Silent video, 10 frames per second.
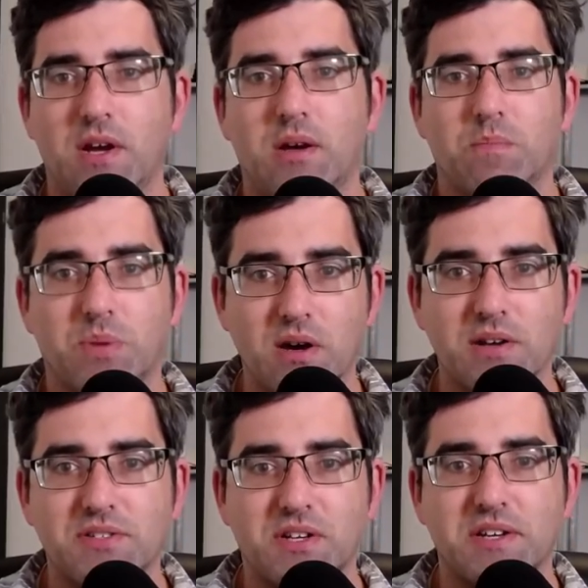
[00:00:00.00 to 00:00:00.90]

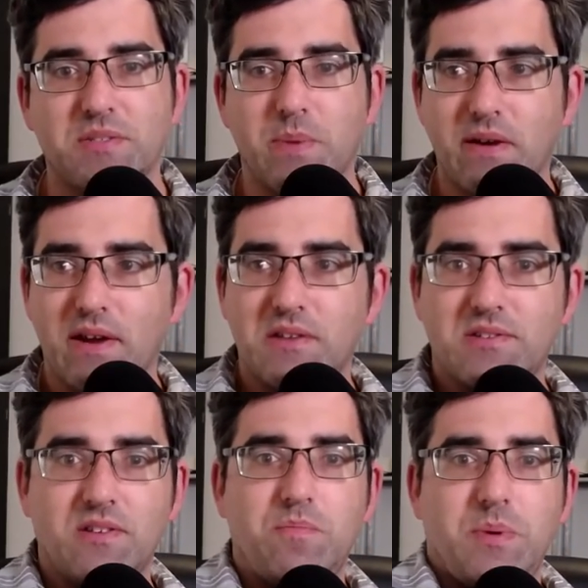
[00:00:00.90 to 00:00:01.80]
personal experience
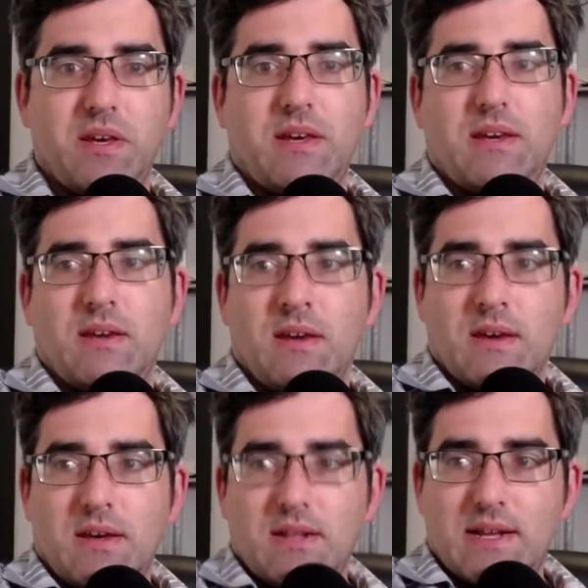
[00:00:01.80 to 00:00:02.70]
of being,
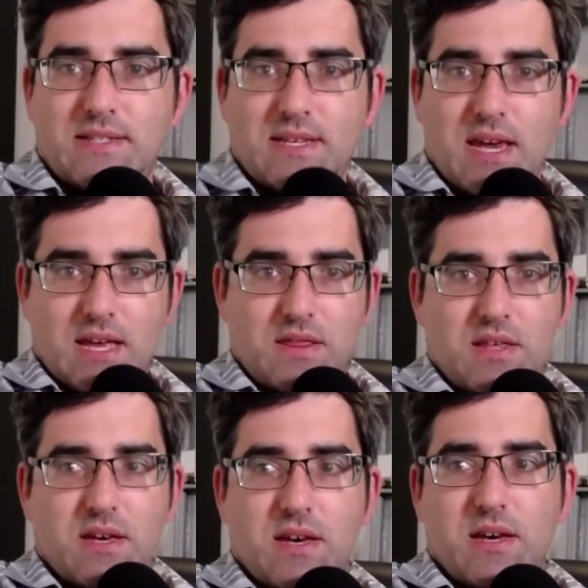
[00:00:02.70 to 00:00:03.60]
let's say, at
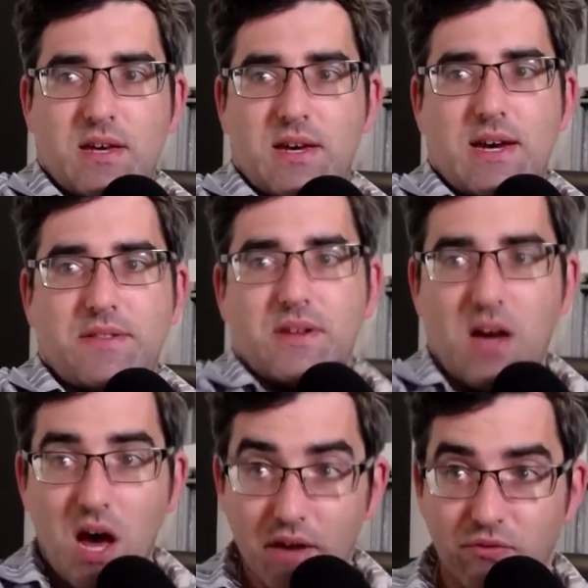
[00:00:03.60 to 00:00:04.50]
the at the
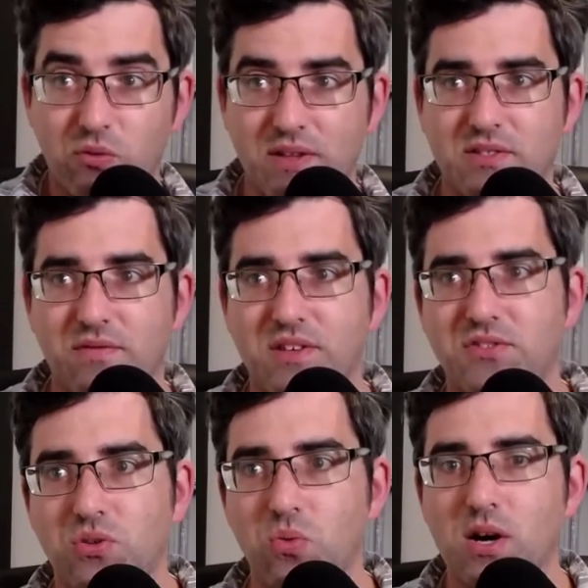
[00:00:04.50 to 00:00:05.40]
confluence of these
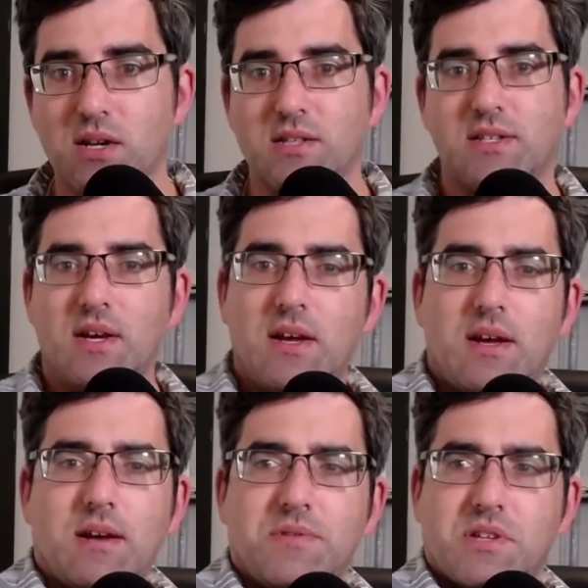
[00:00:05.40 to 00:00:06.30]
two worlds.
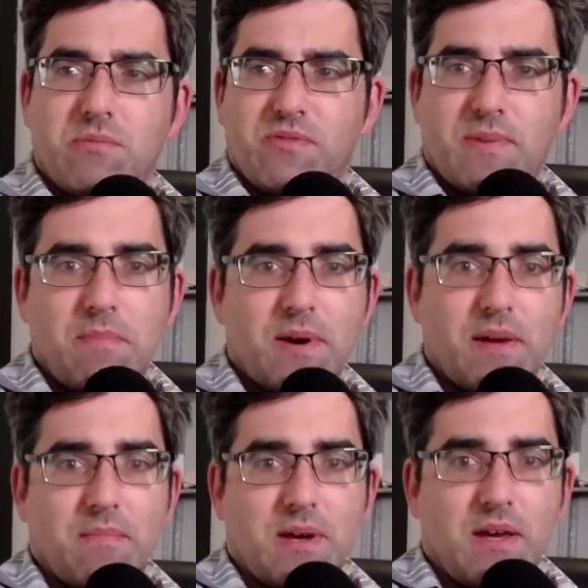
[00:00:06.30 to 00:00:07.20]
I'm just going to move my, my
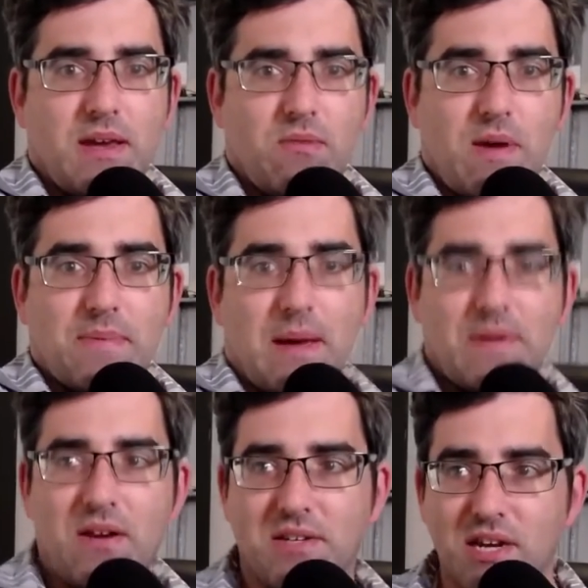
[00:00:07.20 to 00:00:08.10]
my webcam
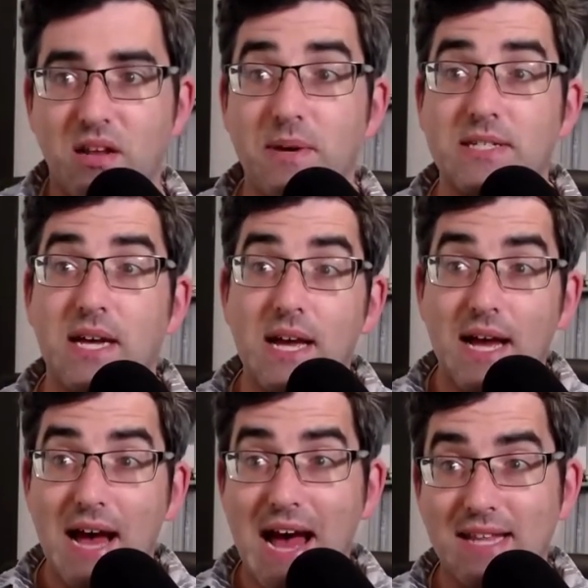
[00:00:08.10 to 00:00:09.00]
down a tiny bit.
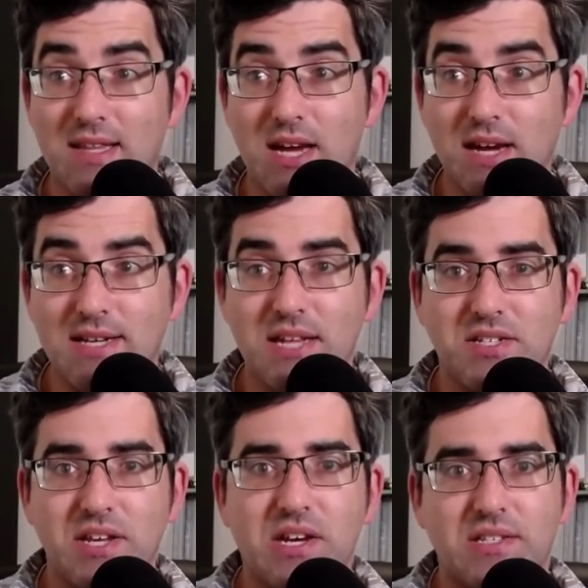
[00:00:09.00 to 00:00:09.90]
And the
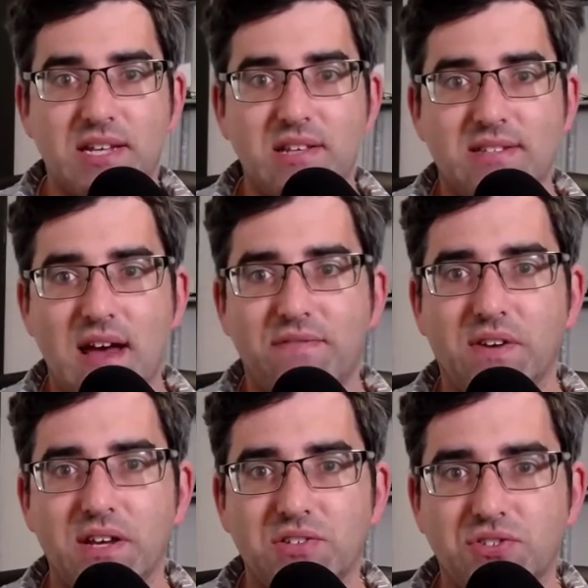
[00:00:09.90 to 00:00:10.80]
identity, because it is
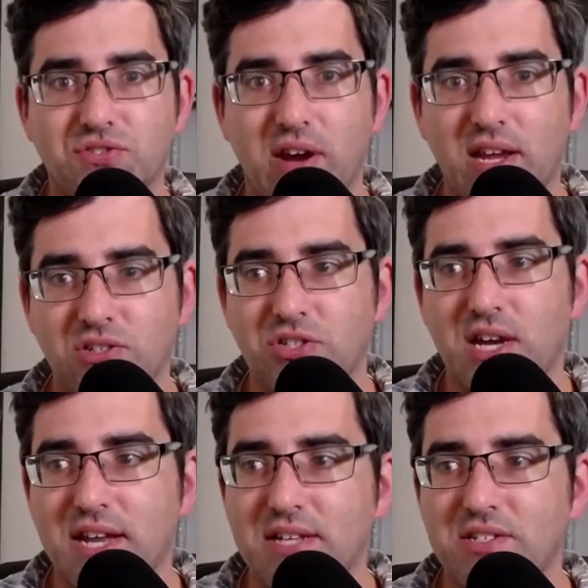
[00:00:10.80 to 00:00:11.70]
definitely a strange
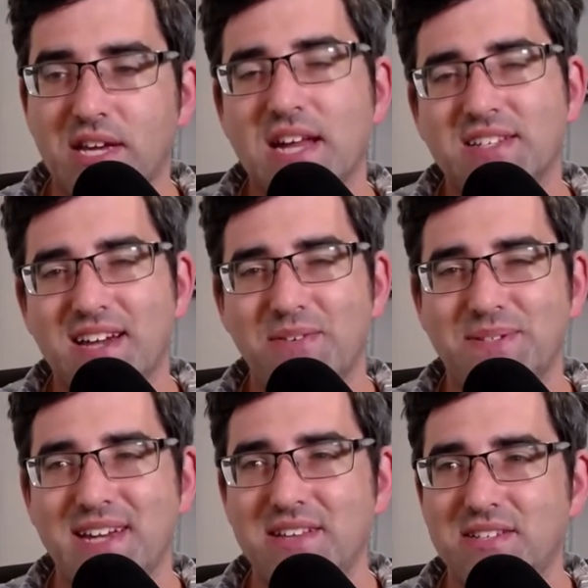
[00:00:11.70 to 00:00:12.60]
identity, and it's I would
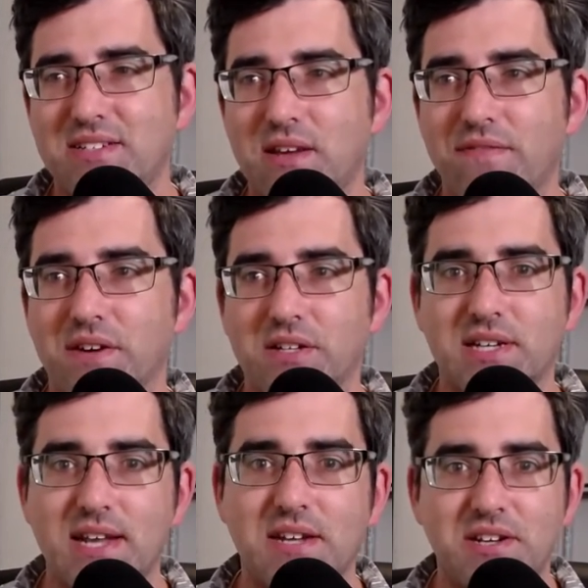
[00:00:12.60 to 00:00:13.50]
say it's a difficult
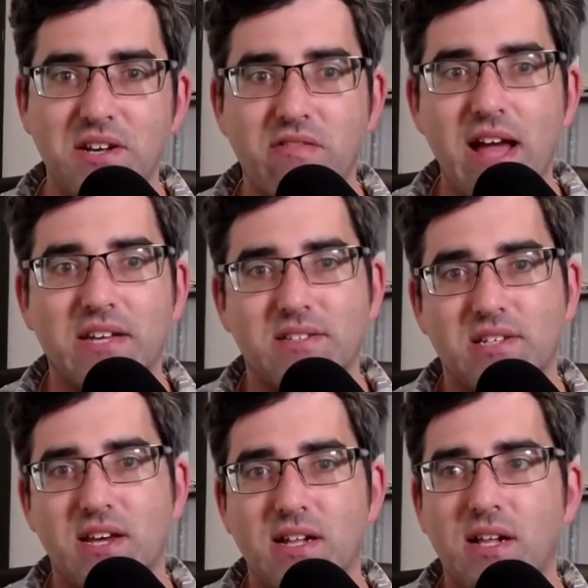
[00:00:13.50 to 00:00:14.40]
identity to
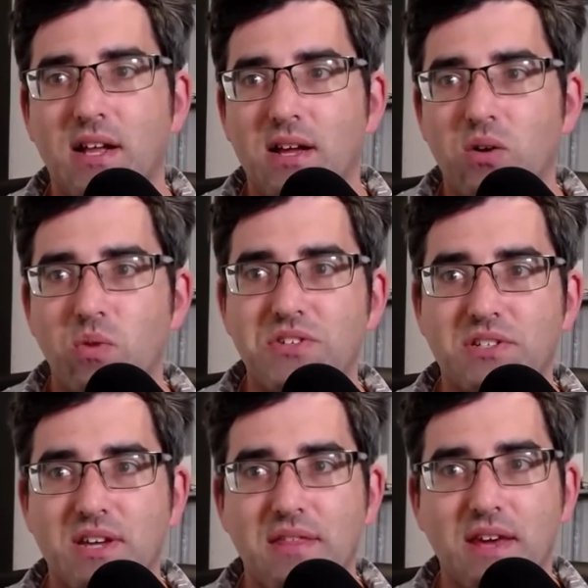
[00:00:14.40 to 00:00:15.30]
reconcile which
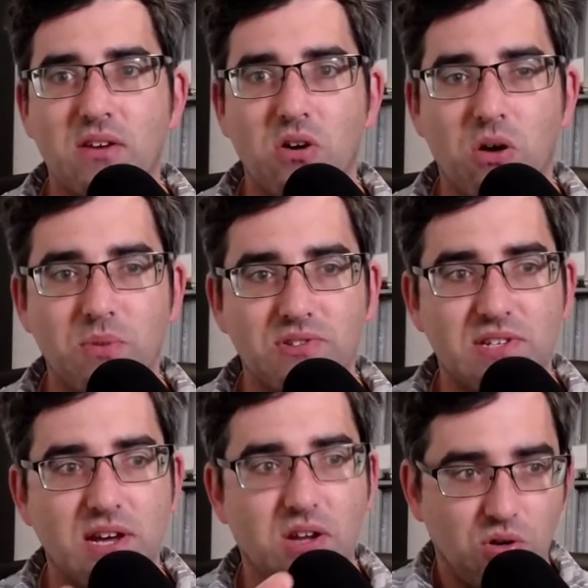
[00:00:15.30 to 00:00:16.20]
is I think
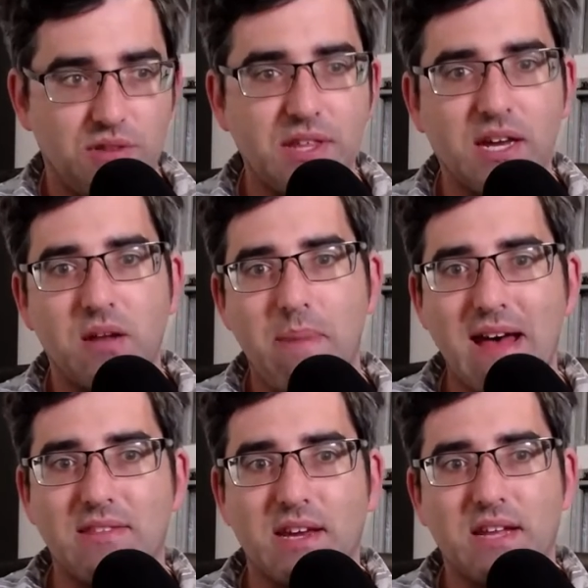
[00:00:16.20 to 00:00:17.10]
almost a good thing and a
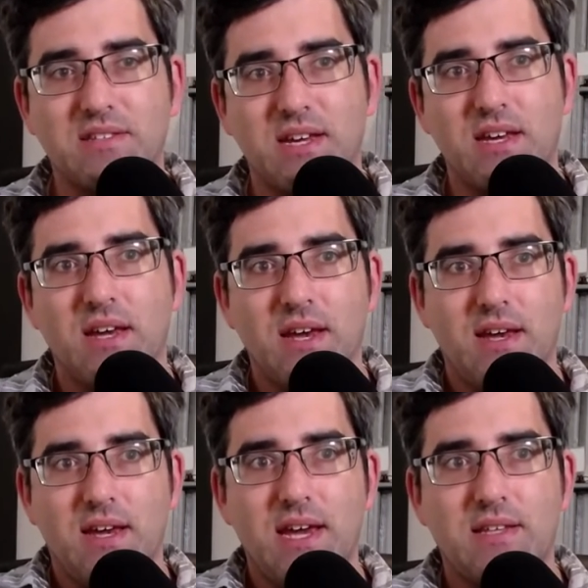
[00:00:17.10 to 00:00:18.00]
bad thing. It's a
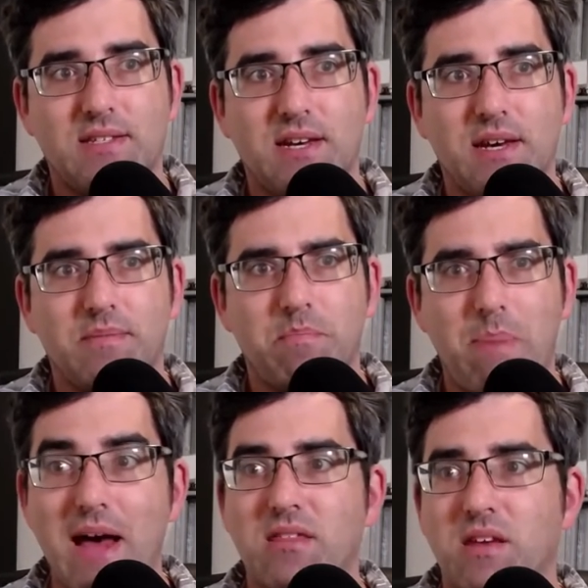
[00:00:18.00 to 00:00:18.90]
it's a
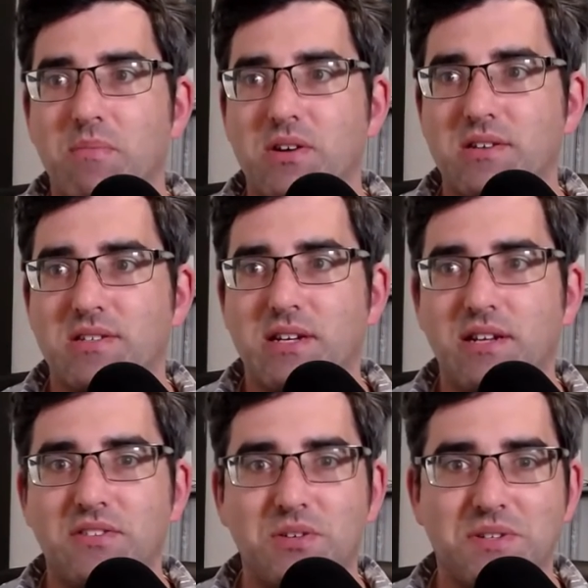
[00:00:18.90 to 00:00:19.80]
bad thing because it
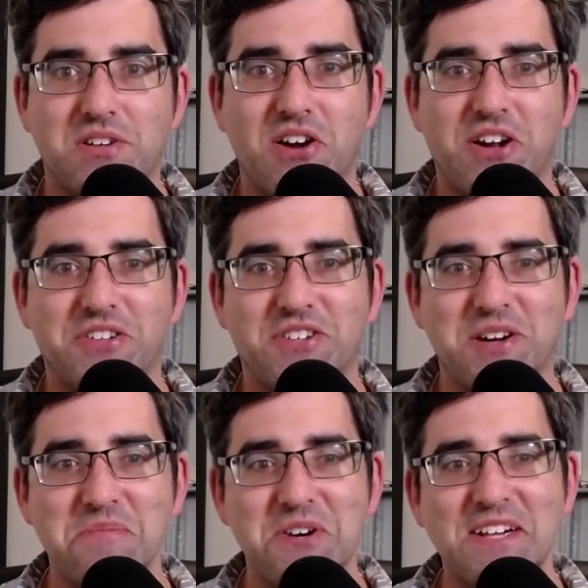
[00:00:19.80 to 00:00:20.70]
leads to internal
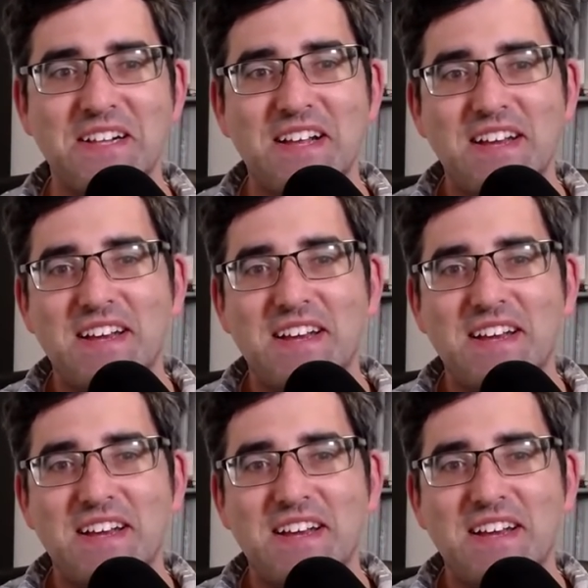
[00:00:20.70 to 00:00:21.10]
turmoil.